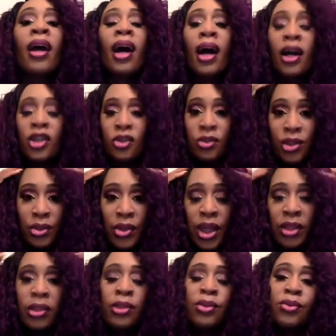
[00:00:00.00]
Uh, you do
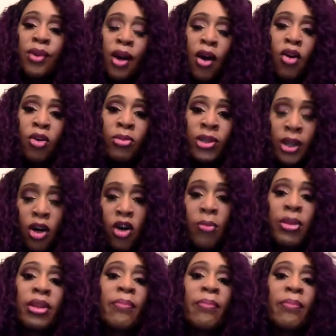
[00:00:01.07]
get the two combs, the comb in